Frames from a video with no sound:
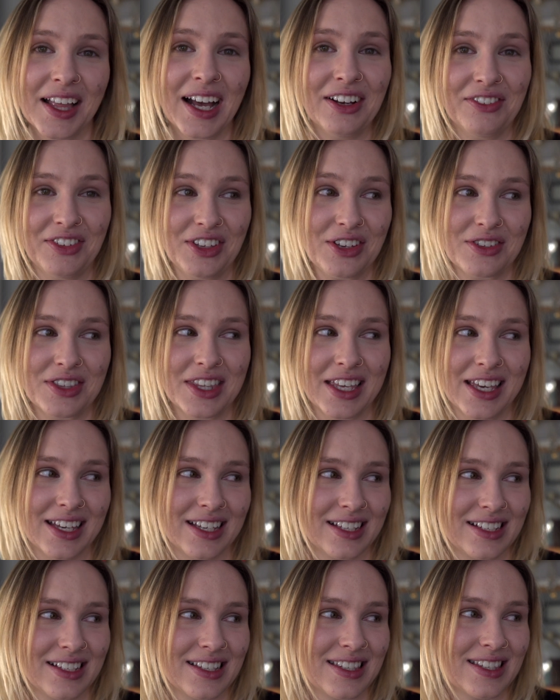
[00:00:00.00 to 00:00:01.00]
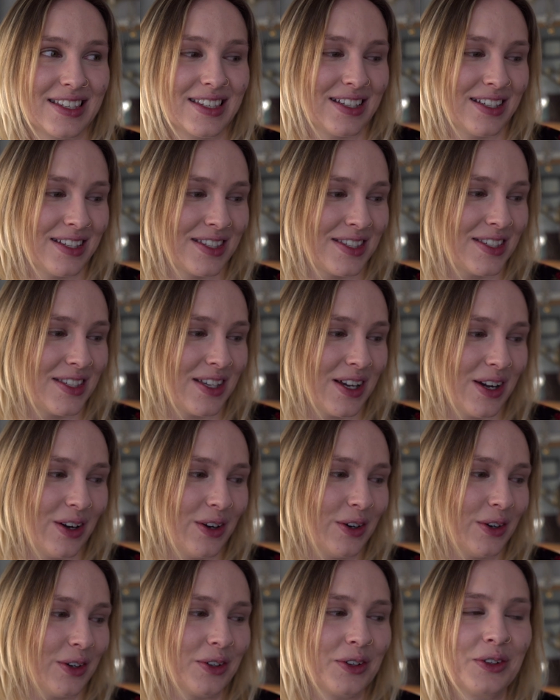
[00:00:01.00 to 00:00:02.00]
a few things.
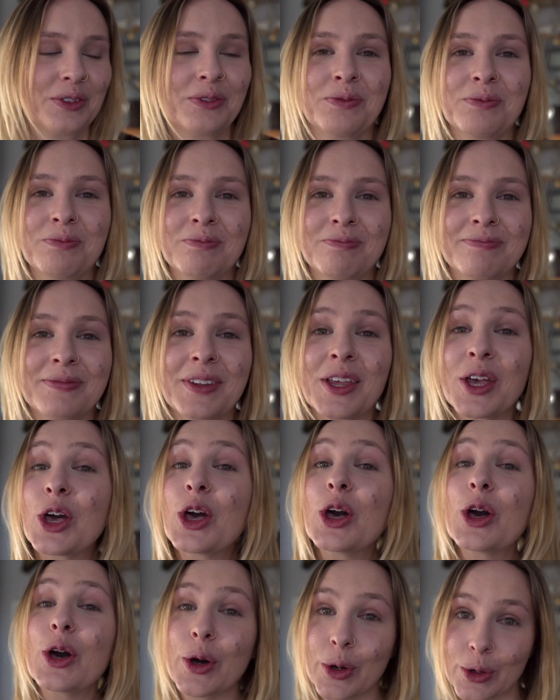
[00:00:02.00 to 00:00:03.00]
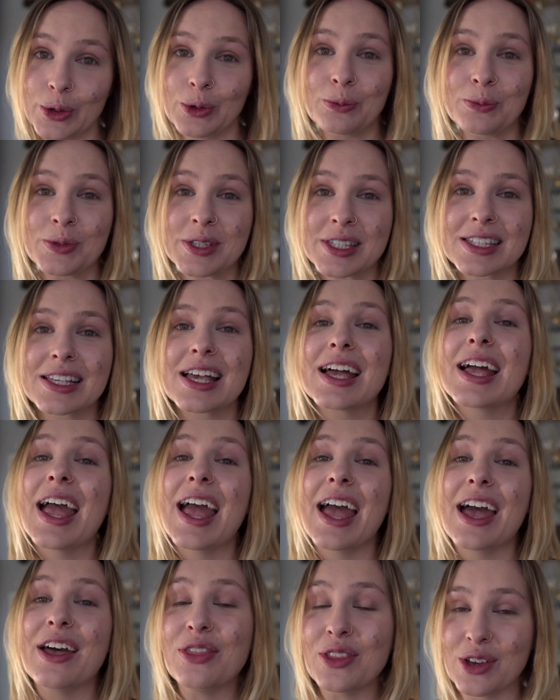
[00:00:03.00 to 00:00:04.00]
So oops,
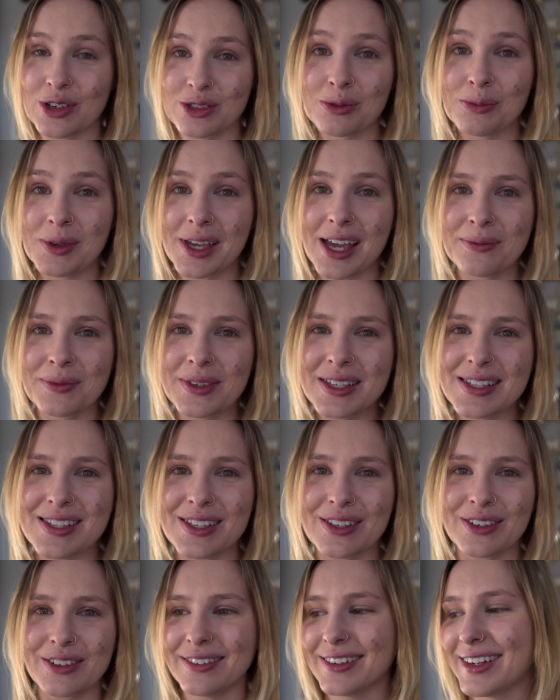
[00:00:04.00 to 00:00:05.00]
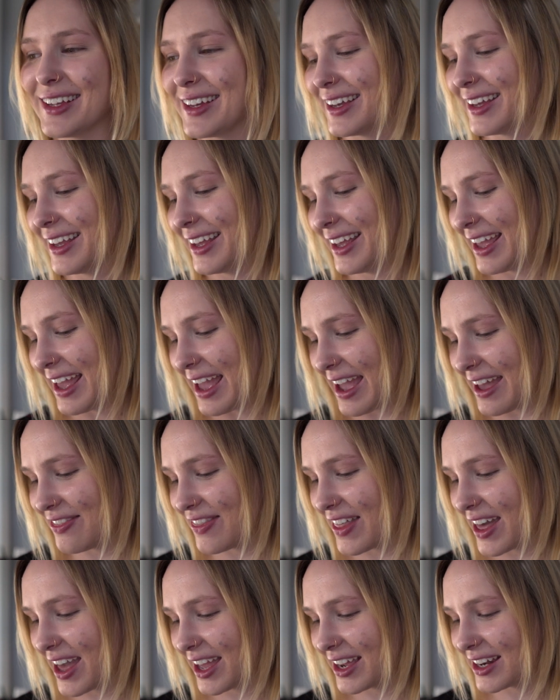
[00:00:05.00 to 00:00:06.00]
and those will be coming soon.
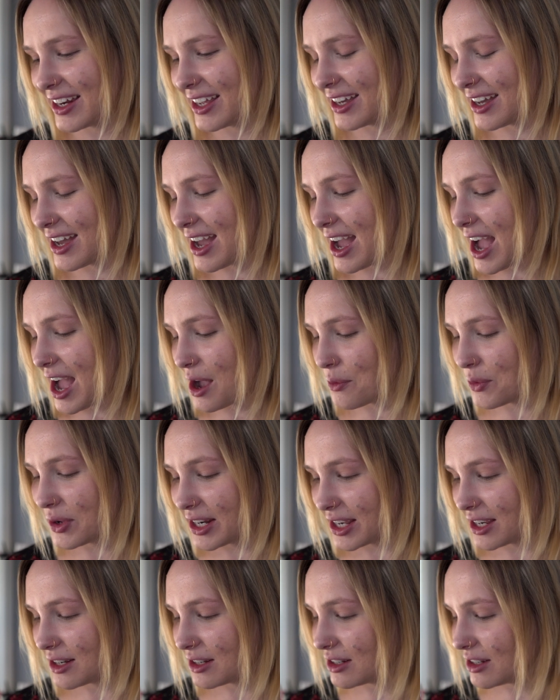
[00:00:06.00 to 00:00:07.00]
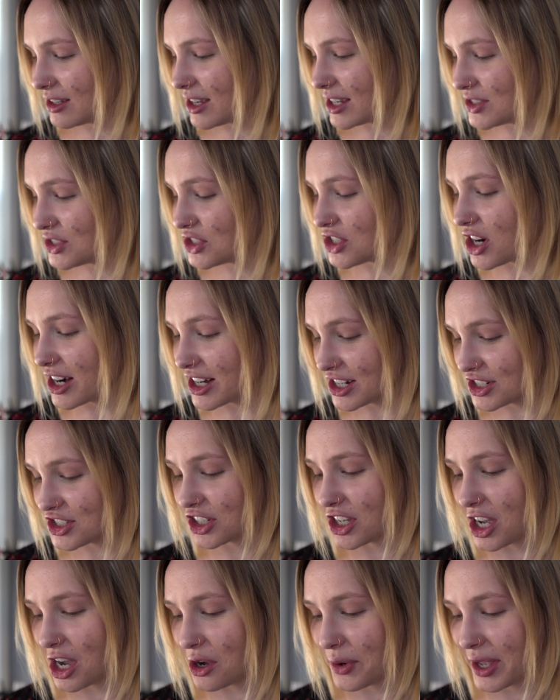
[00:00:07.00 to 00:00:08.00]
And then I started
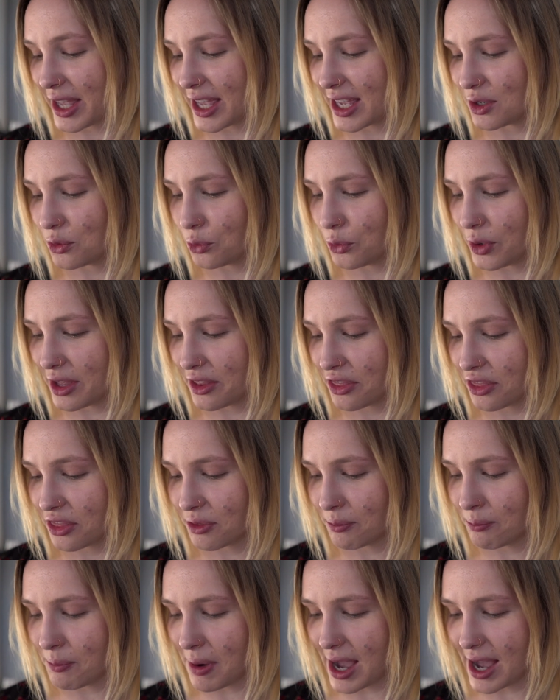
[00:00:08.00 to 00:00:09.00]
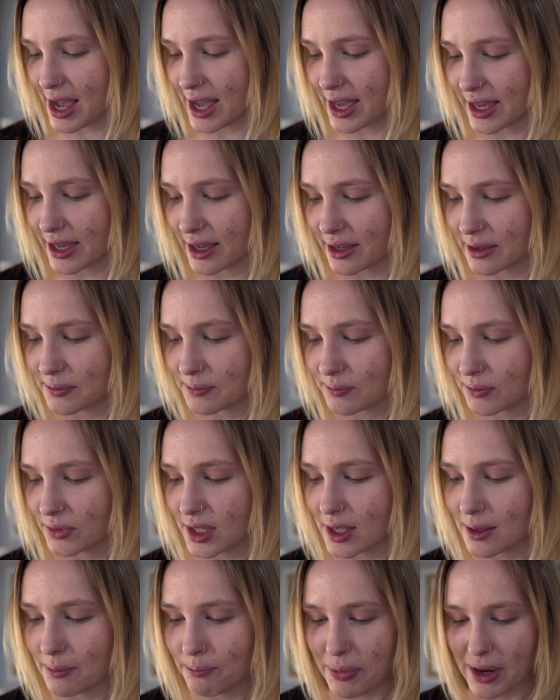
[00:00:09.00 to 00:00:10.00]
to go in with my
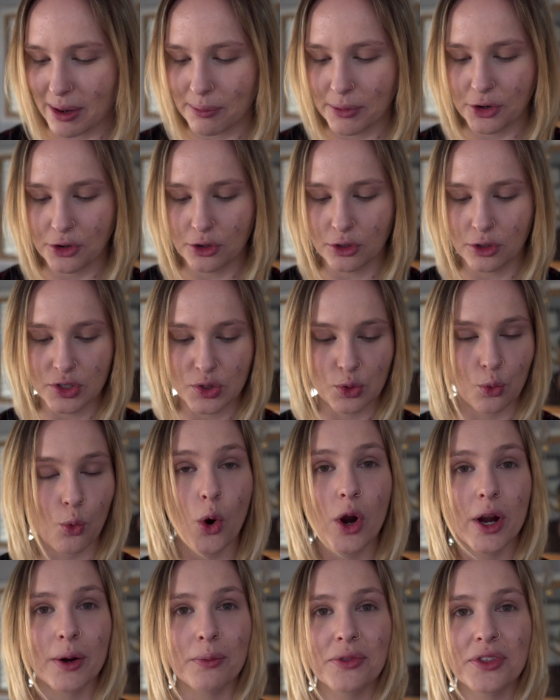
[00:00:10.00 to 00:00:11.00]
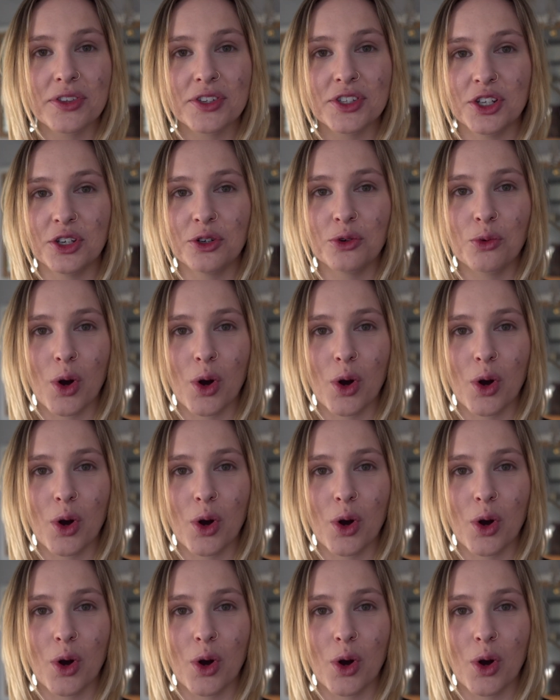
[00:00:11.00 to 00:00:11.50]
Bare Minerals Warmth to